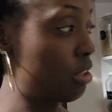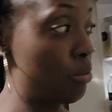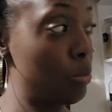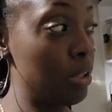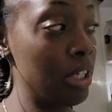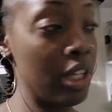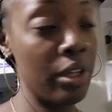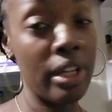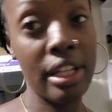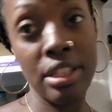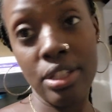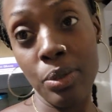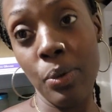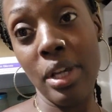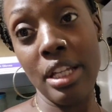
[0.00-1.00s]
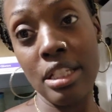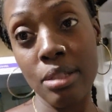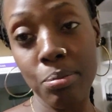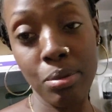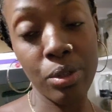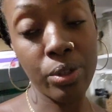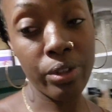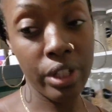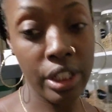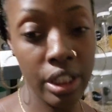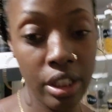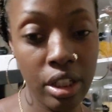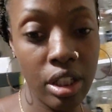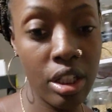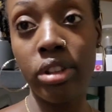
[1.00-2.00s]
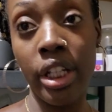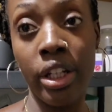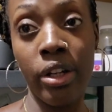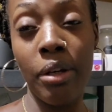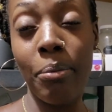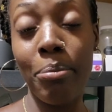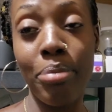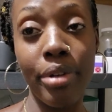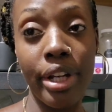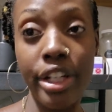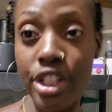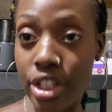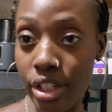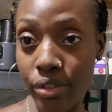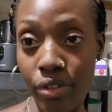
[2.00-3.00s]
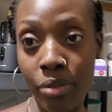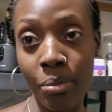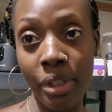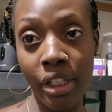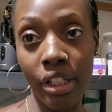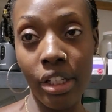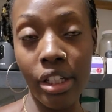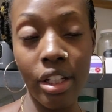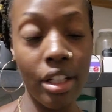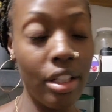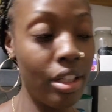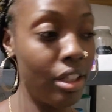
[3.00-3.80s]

when they get to exploring, they don't break shit for me,